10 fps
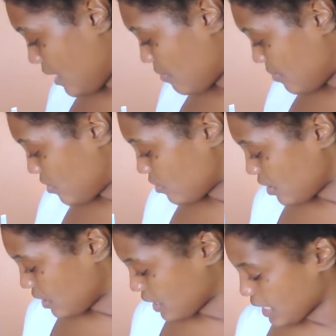Hemp
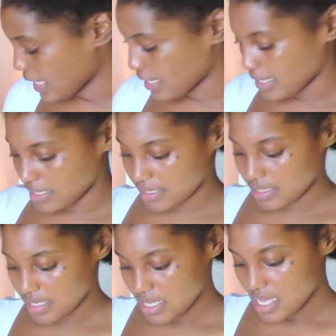milk, any kind.
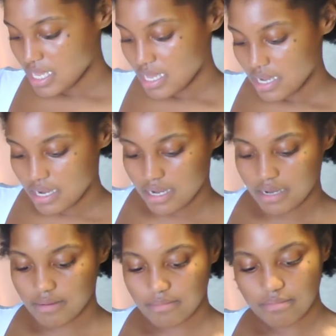
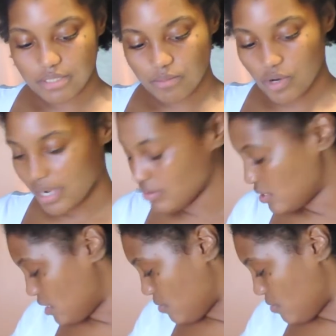Some ground